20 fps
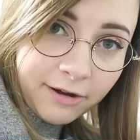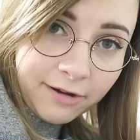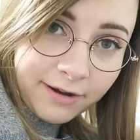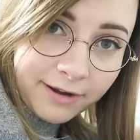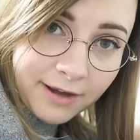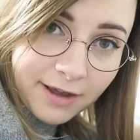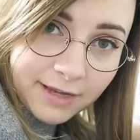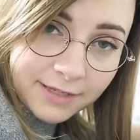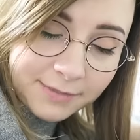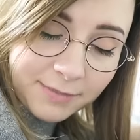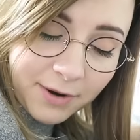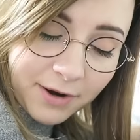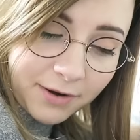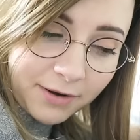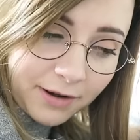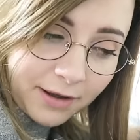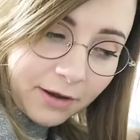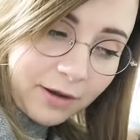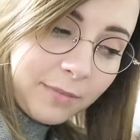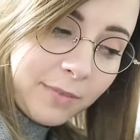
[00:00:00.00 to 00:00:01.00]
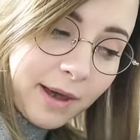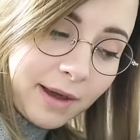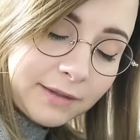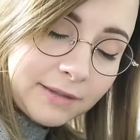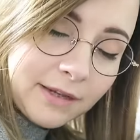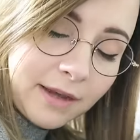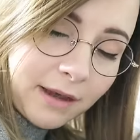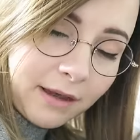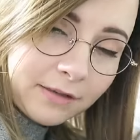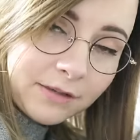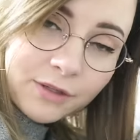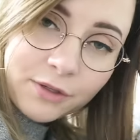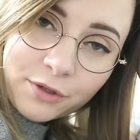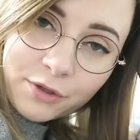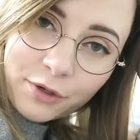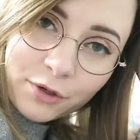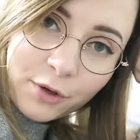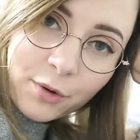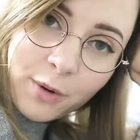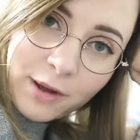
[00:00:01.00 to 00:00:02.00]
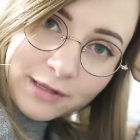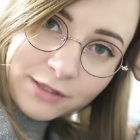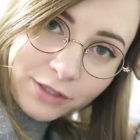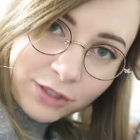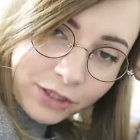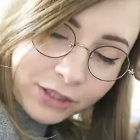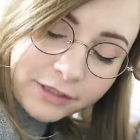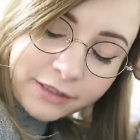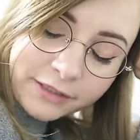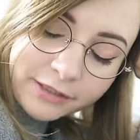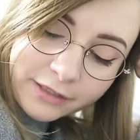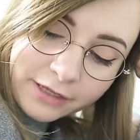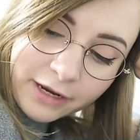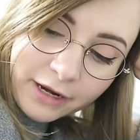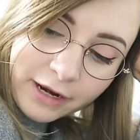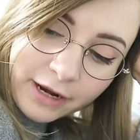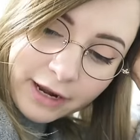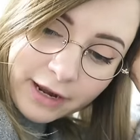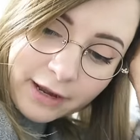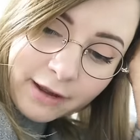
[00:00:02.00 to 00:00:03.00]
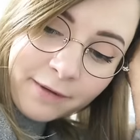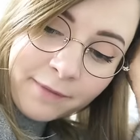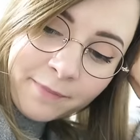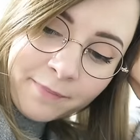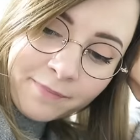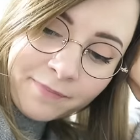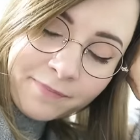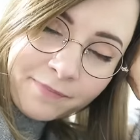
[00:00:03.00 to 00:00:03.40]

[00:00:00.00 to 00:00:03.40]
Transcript: Alright guys, Maro and I are back to answer your questions today.